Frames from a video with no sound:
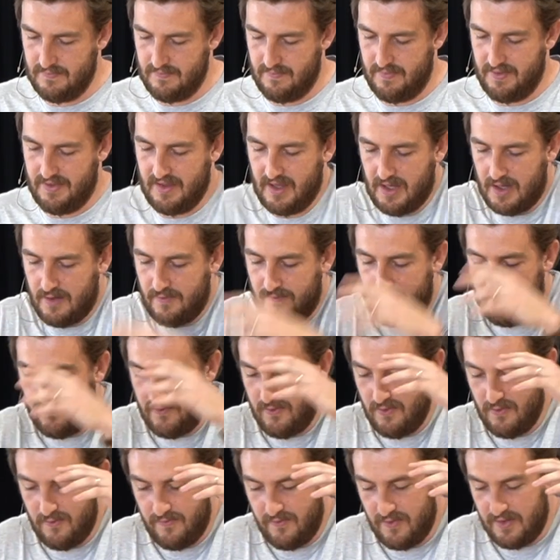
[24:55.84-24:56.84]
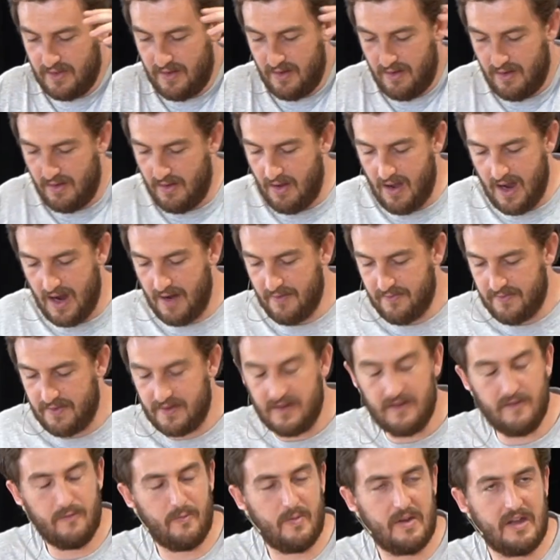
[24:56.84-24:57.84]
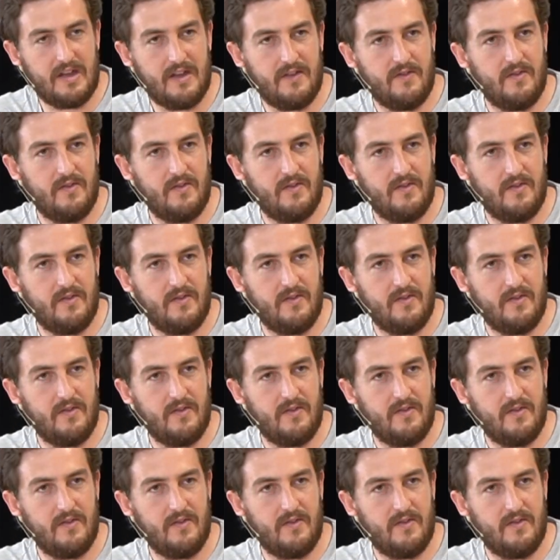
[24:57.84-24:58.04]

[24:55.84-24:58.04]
Be thankful for the life that you've been